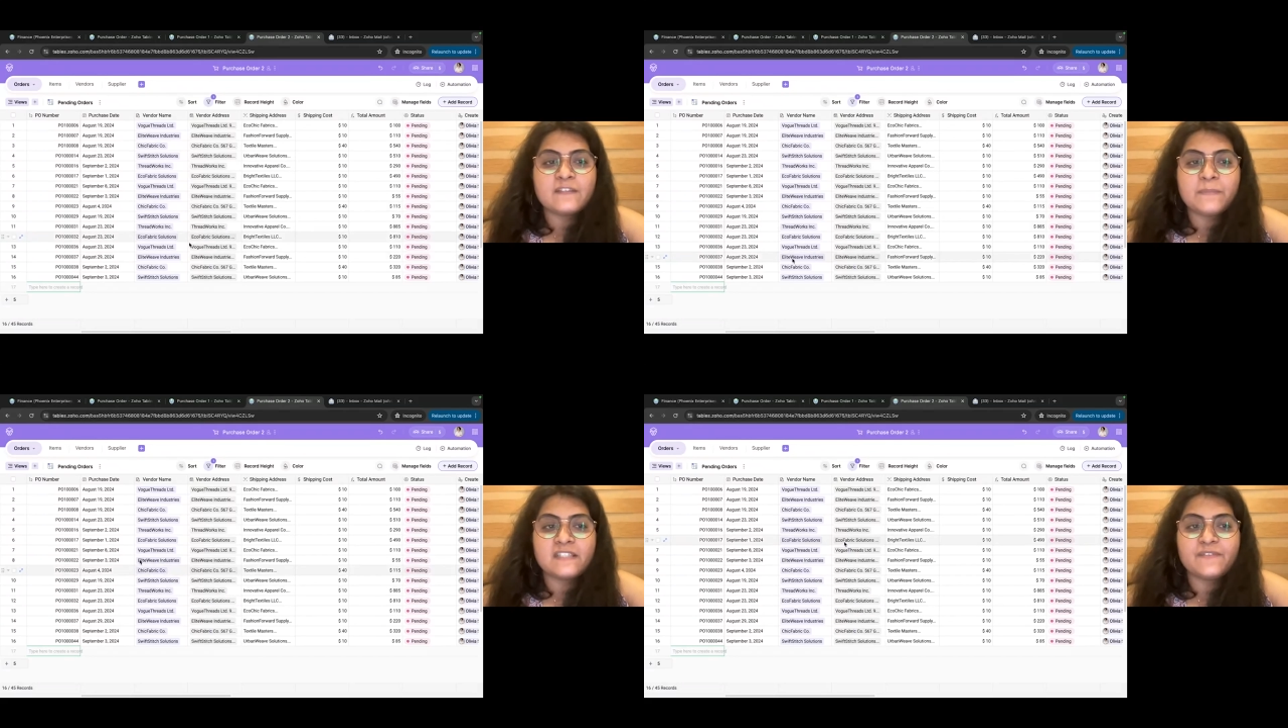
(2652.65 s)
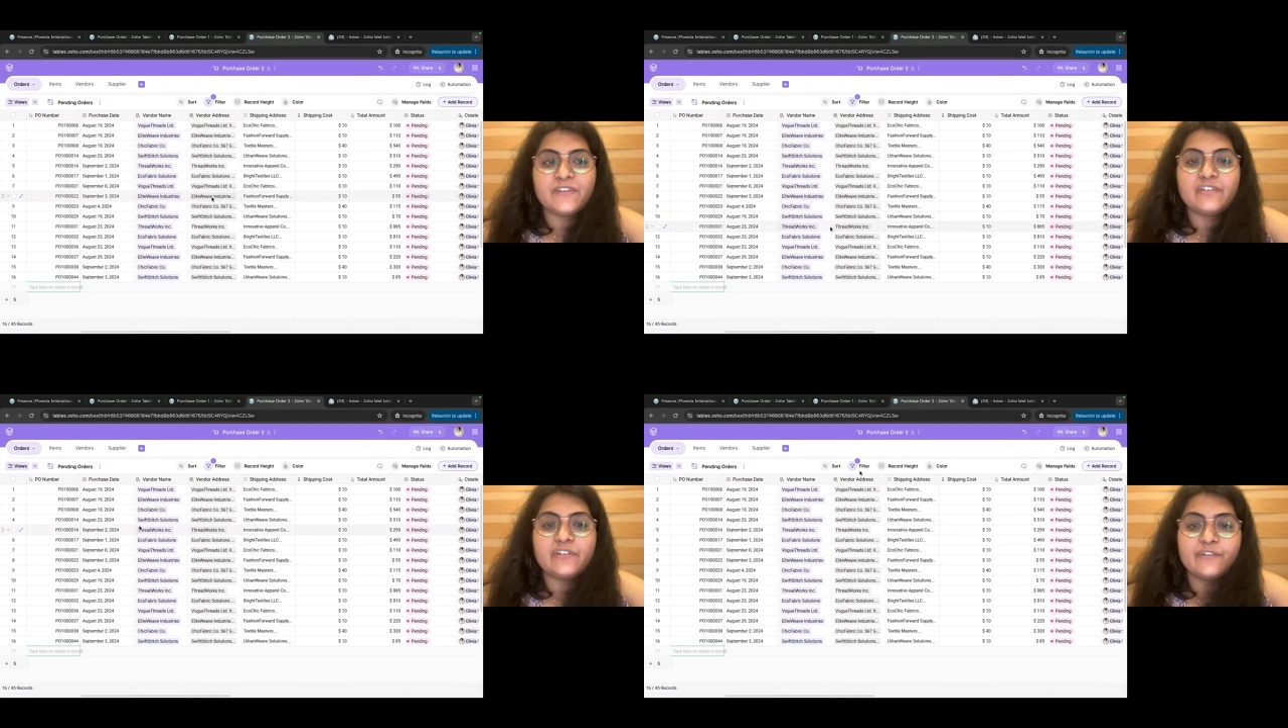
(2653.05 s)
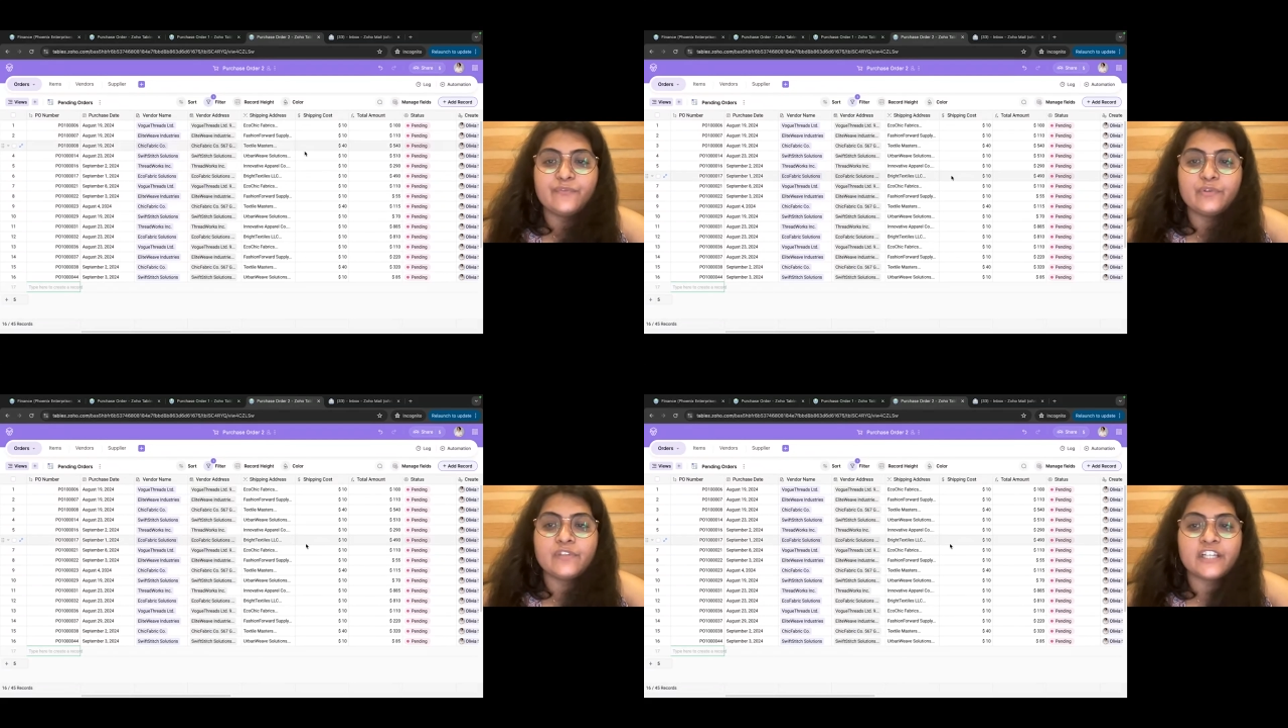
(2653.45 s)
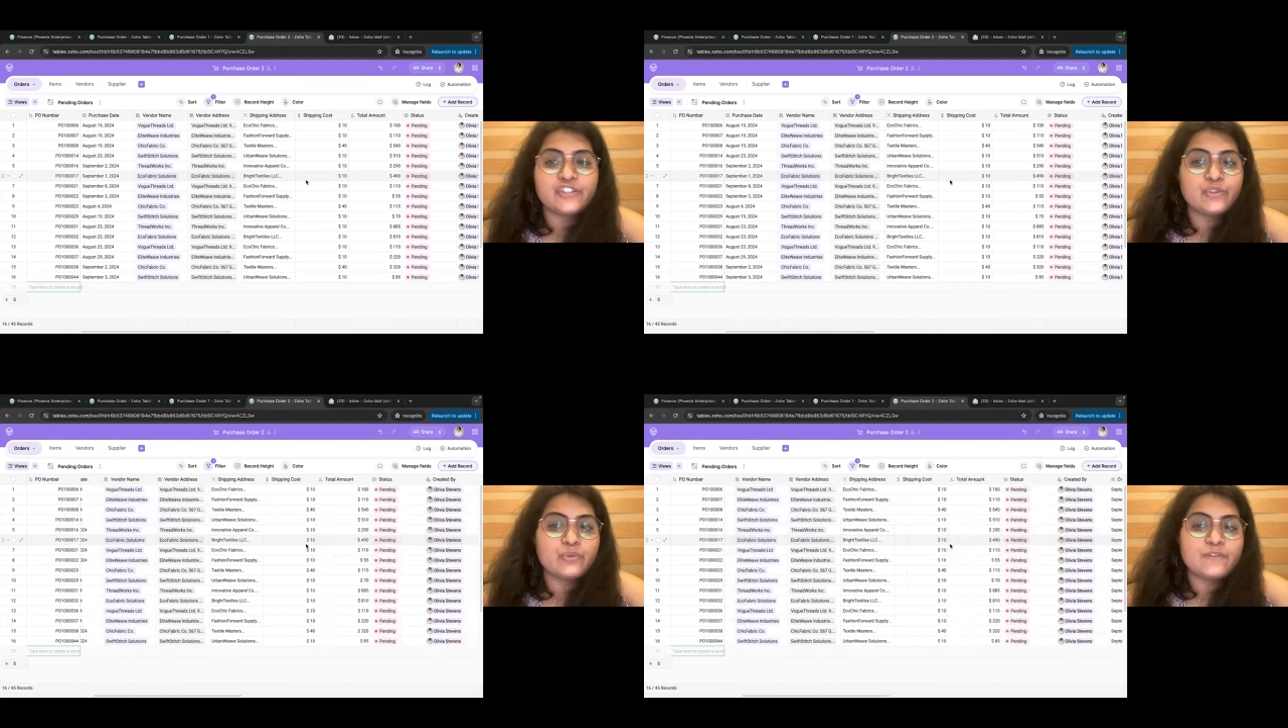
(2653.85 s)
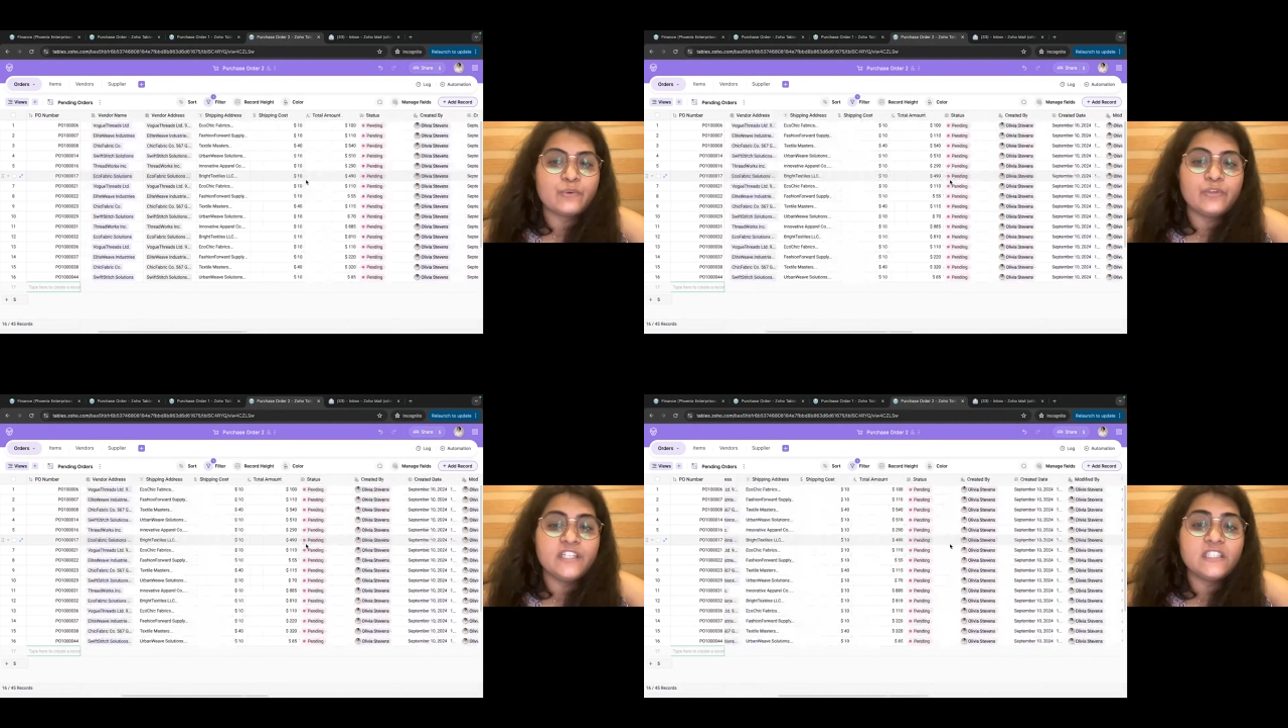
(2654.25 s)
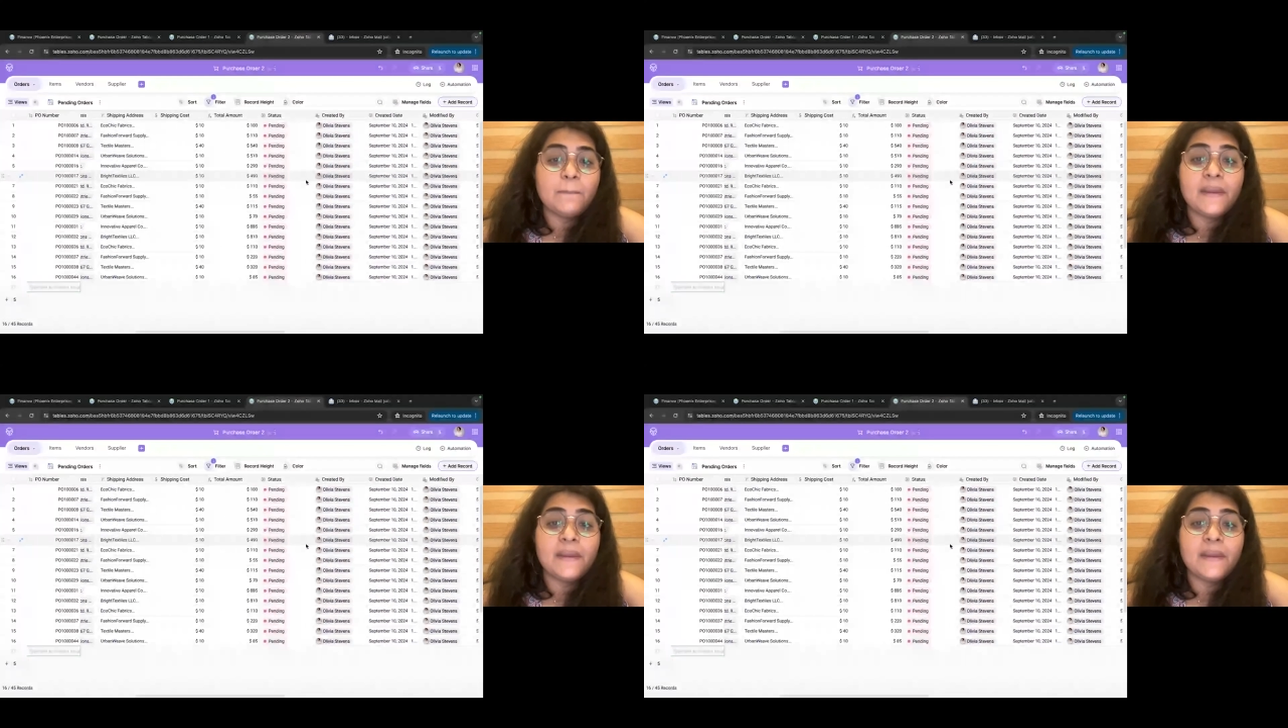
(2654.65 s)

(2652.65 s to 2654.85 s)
a specific grid view that shows only the